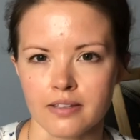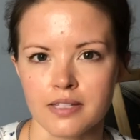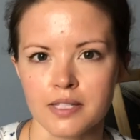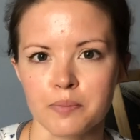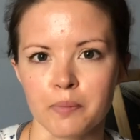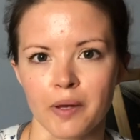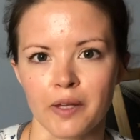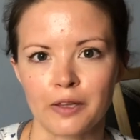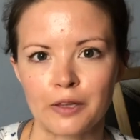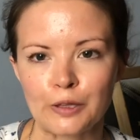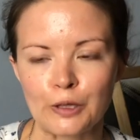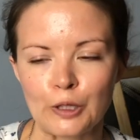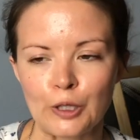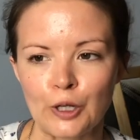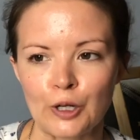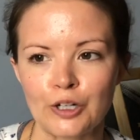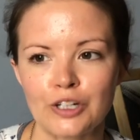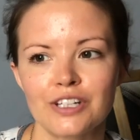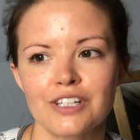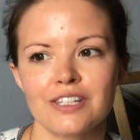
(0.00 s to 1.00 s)
spun
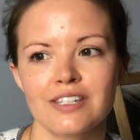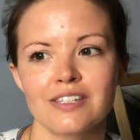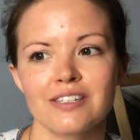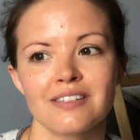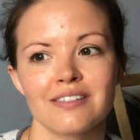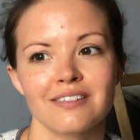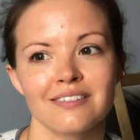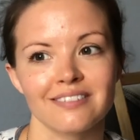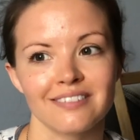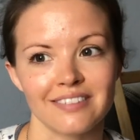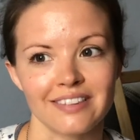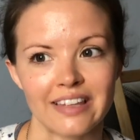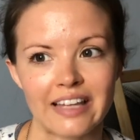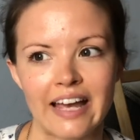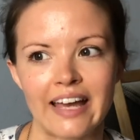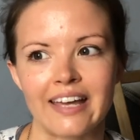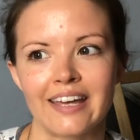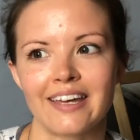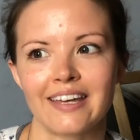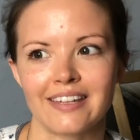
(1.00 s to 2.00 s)
looks
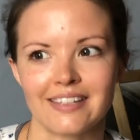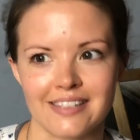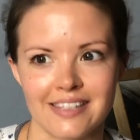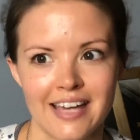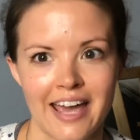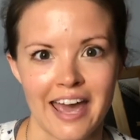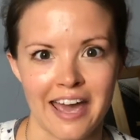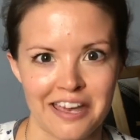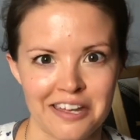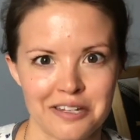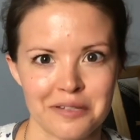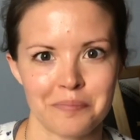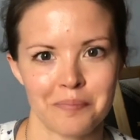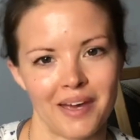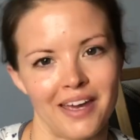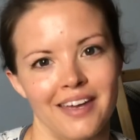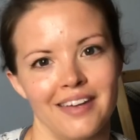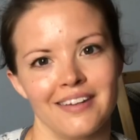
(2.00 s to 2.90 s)
like it's handmade.